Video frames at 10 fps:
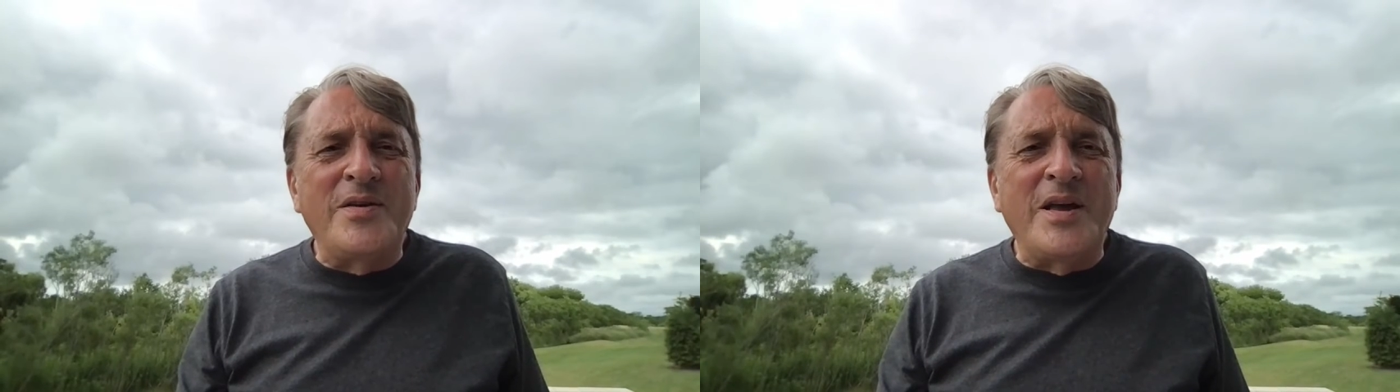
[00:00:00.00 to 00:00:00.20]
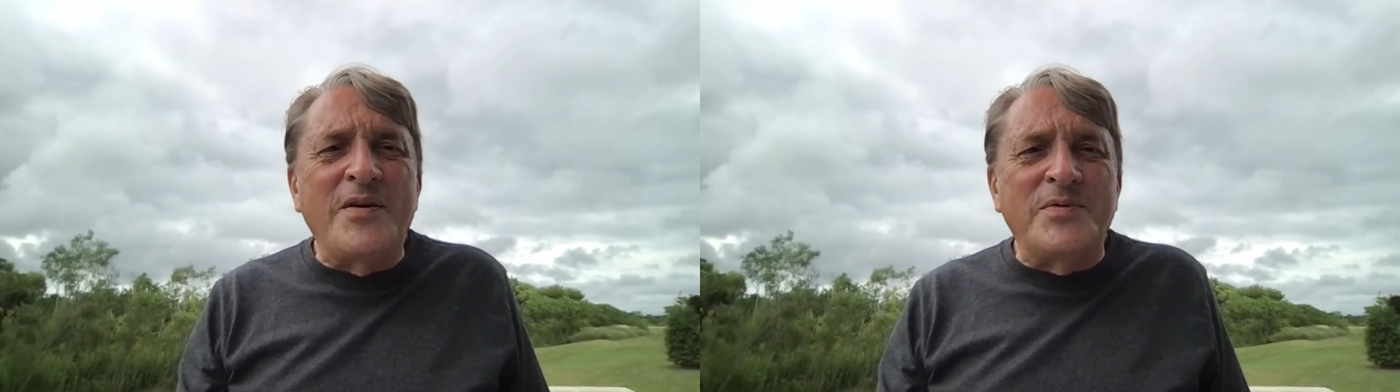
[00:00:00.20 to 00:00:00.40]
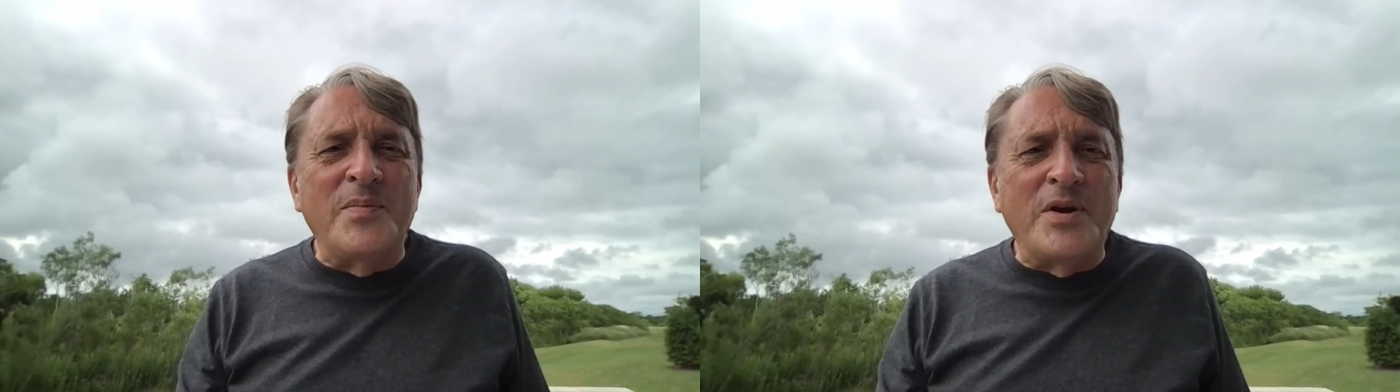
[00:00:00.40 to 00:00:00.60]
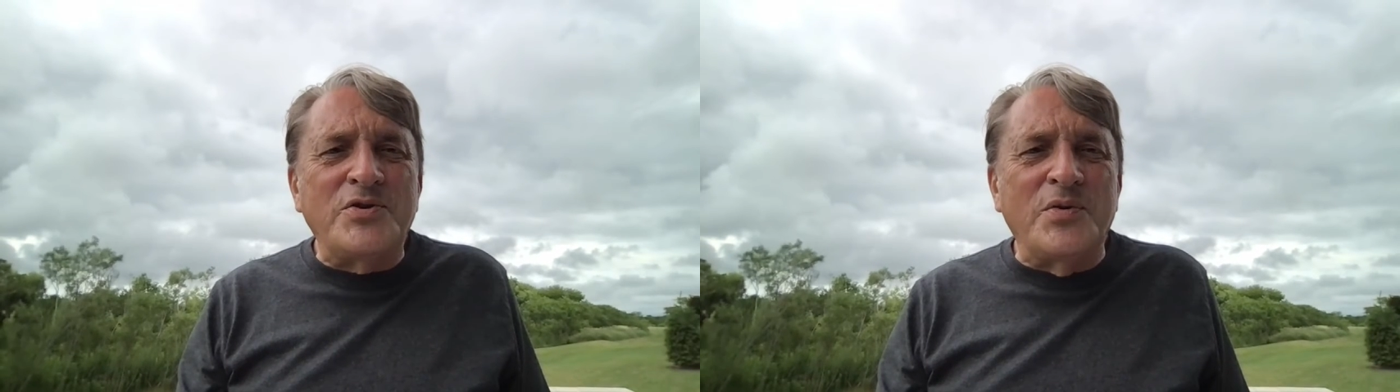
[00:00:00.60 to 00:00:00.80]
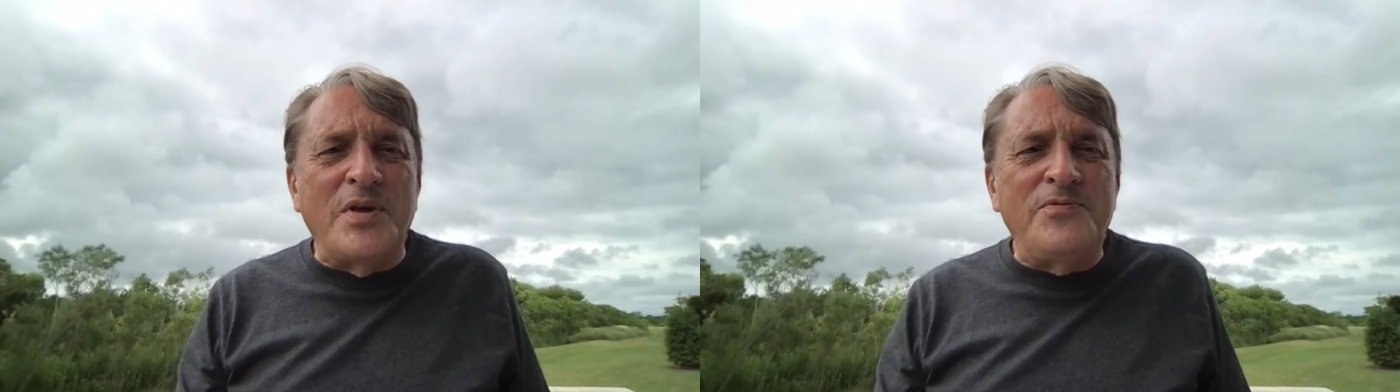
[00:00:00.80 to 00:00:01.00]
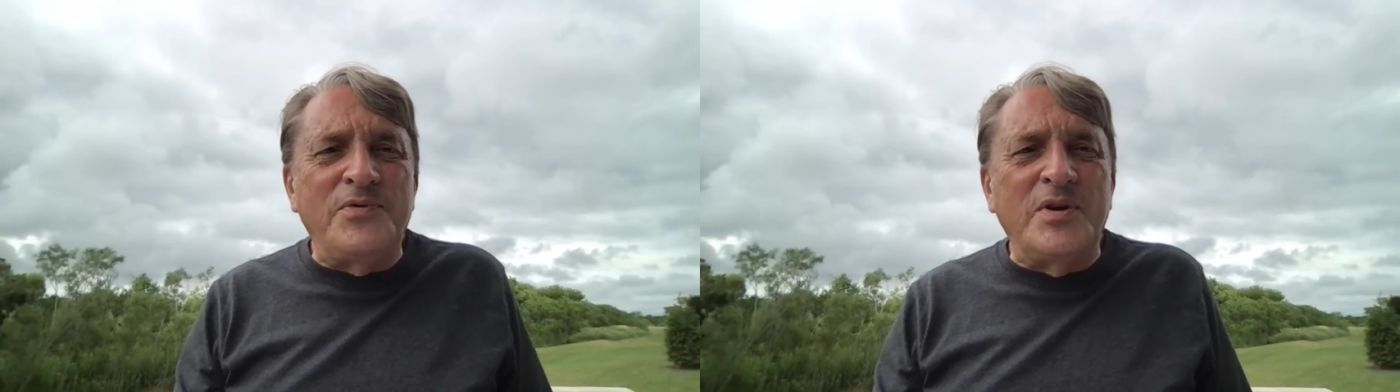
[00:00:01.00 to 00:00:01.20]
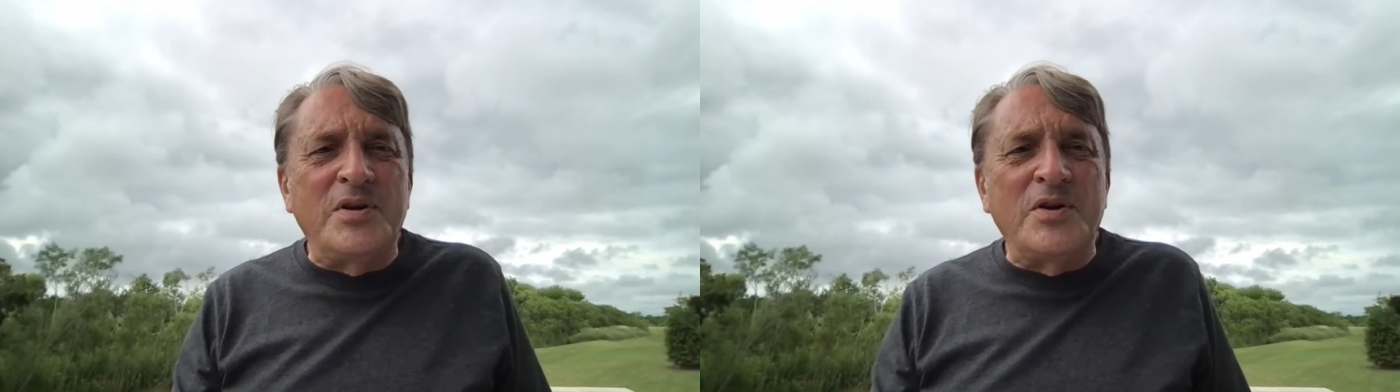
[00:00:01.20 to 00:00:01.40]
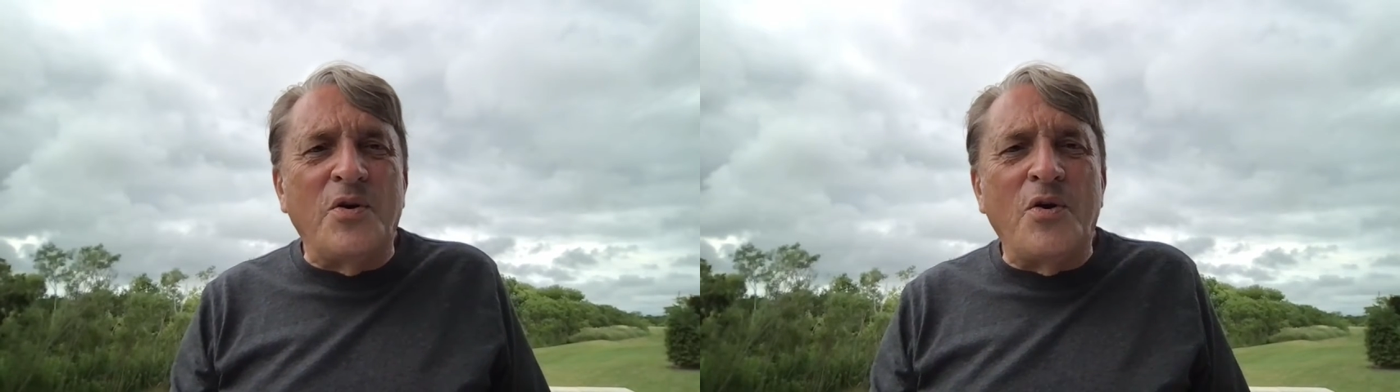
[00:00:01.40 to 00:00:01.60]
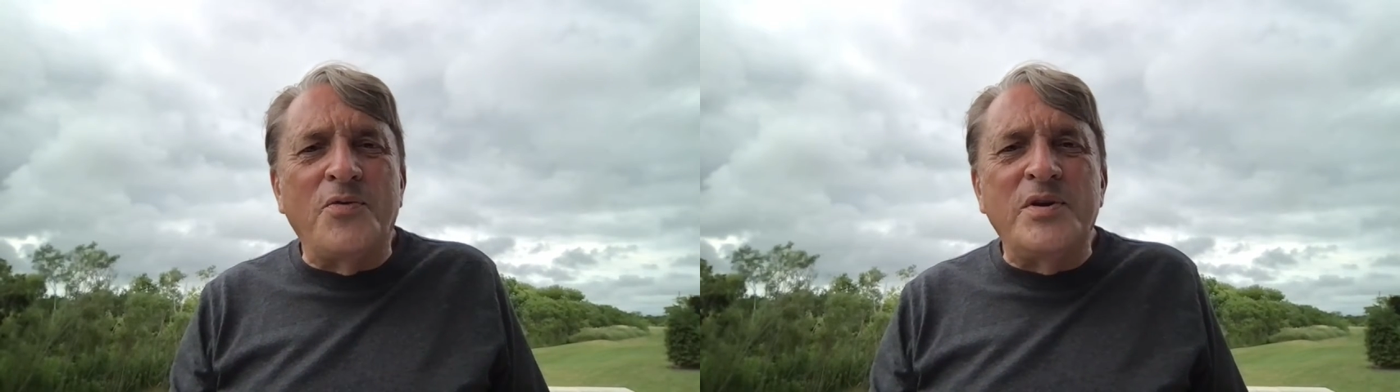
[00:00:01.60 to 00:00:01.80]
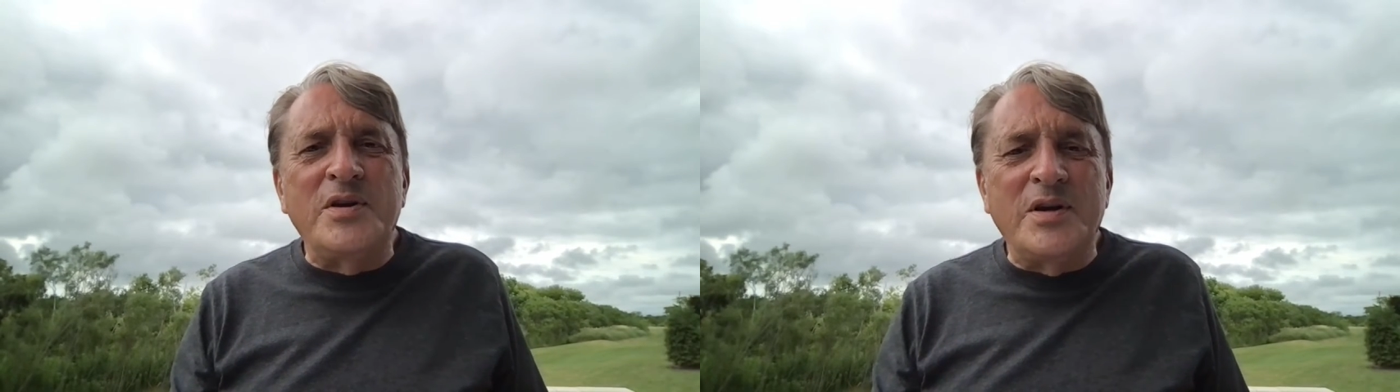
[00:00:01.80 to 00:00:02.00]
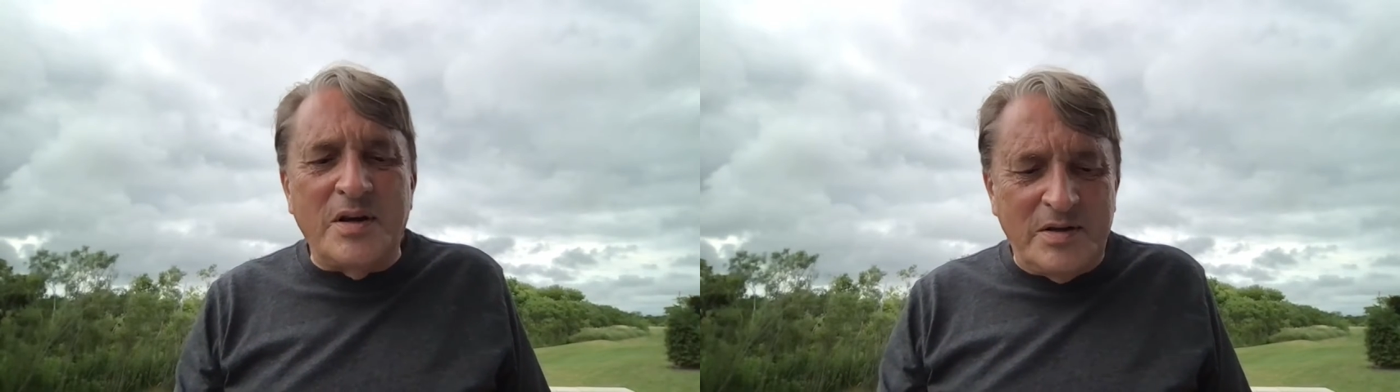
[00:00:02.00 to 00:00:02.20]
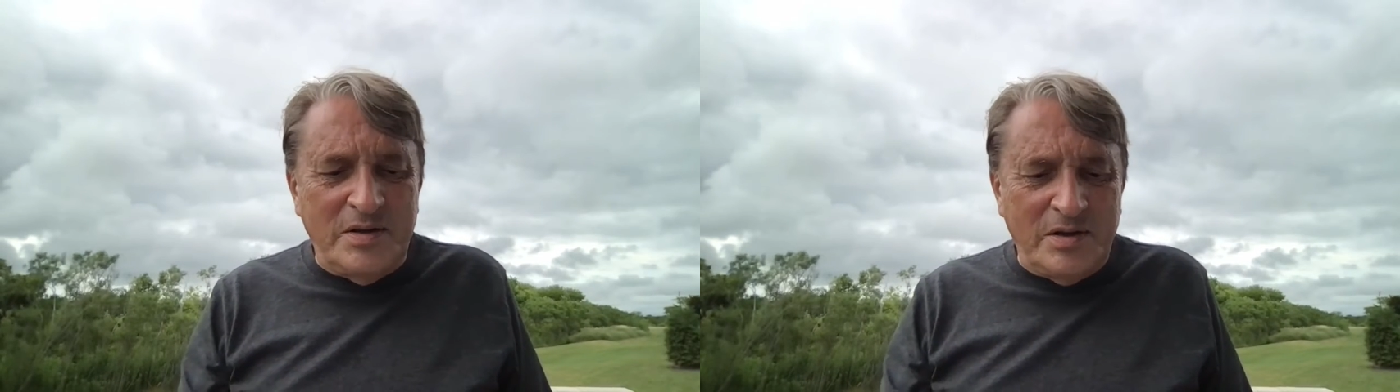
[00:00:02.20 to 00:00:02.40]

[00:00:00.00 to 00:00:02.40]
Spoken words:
They have to make sure they fit in all the